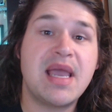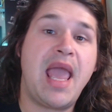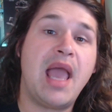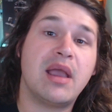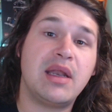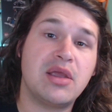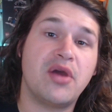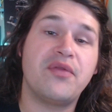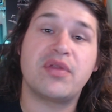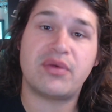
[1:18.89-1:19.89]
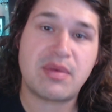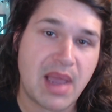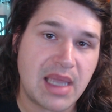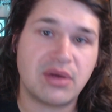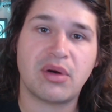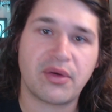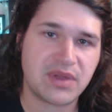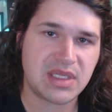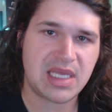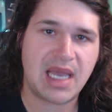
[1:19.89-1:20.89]
How can I go for the remainder of
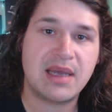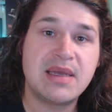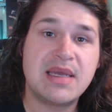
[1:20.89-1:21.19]
the year?